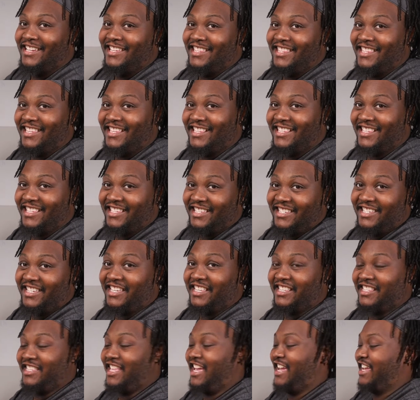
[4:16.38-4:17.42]
This is
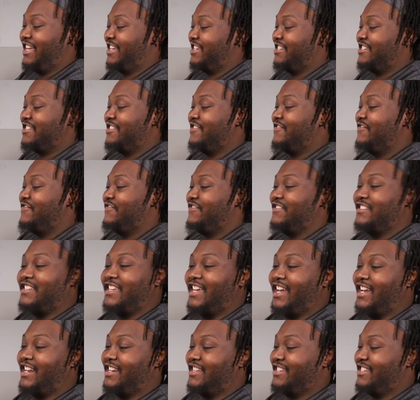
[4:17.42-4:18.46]
just like,
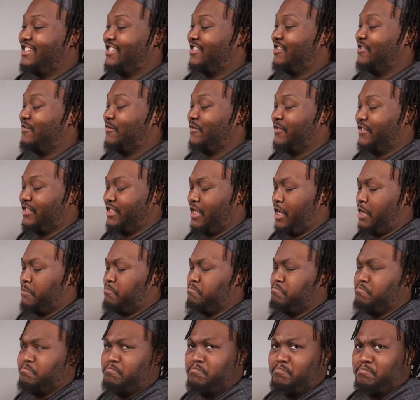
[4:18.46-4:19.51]
Canon just was
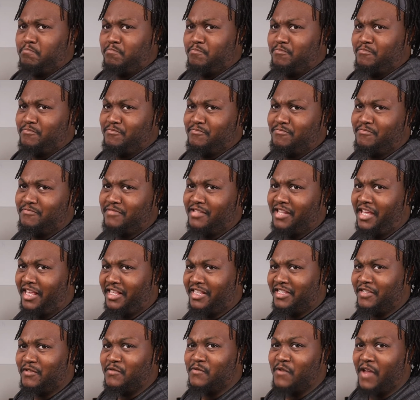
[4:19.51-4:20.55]
like,
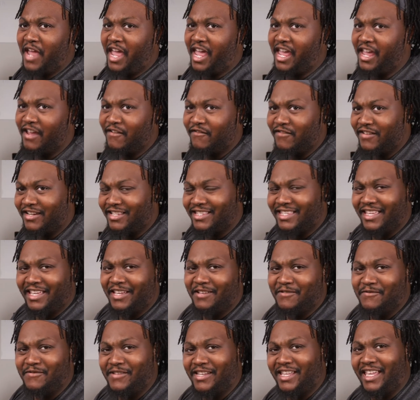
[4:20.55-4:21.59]
let's do
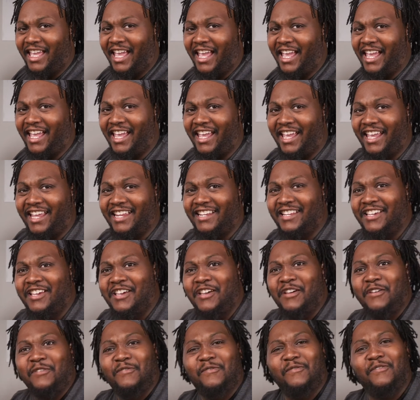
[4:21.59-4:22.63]
everything we can
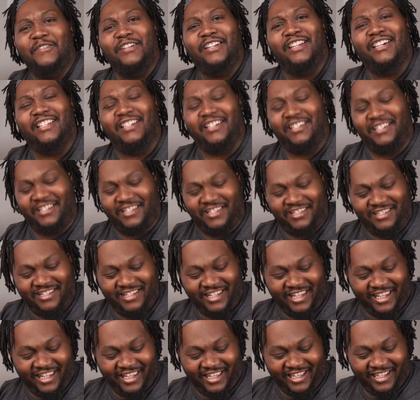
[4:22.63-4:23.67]
with a
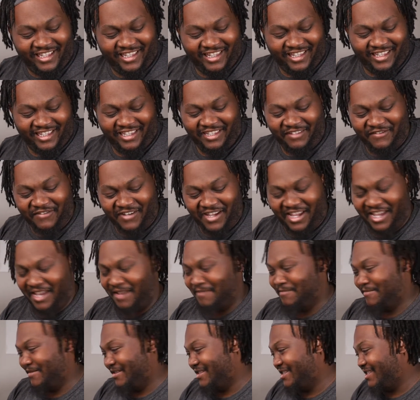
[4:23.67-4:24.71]
lens and see what
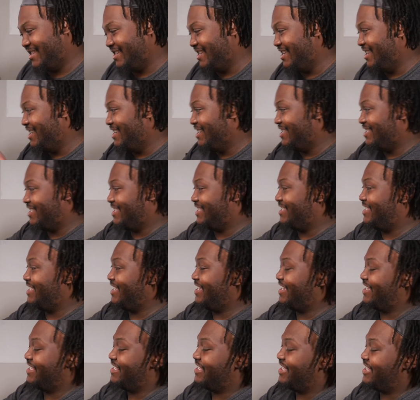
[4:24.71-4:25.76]
happens. This
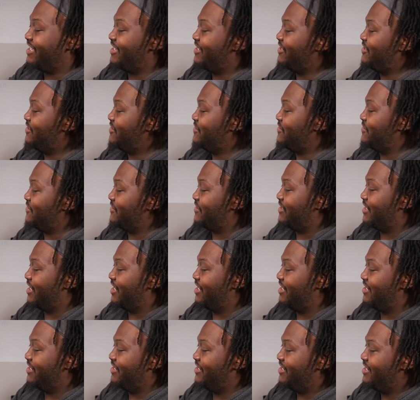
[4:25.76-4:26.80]
thing is huge,
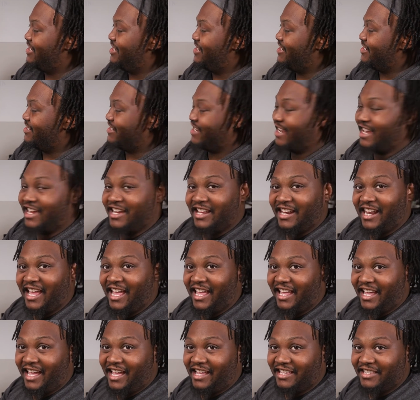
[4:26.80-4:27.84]
y'all. Now,
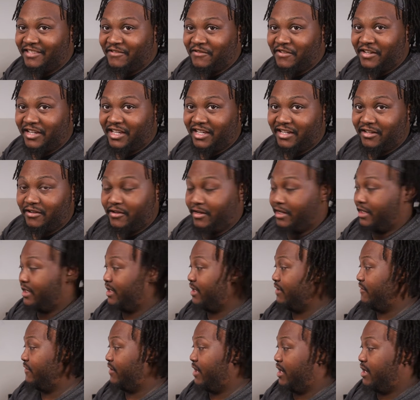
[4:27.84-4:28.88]
like, I just want to go ahead and
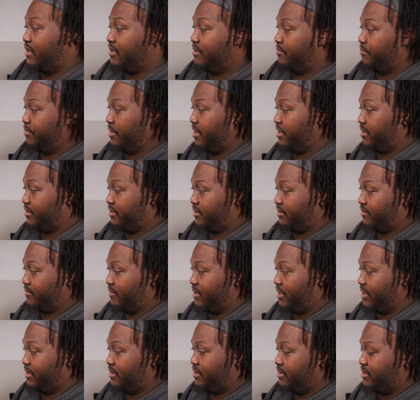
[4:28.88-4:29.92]
give y'all comparisons,
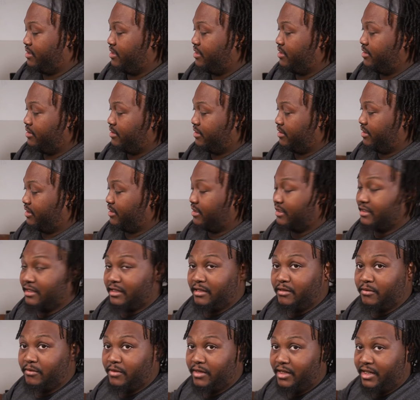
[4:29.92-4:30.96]
right? So this is a
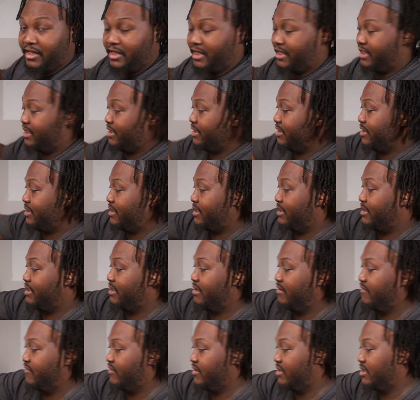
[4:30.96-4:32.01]

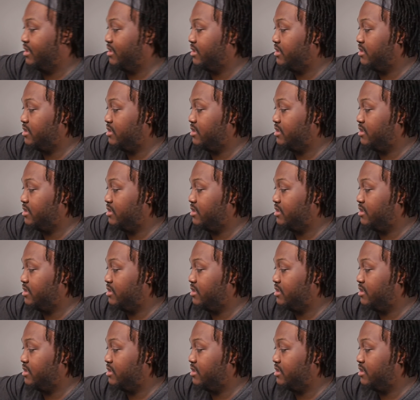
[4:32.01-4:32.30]
28-70.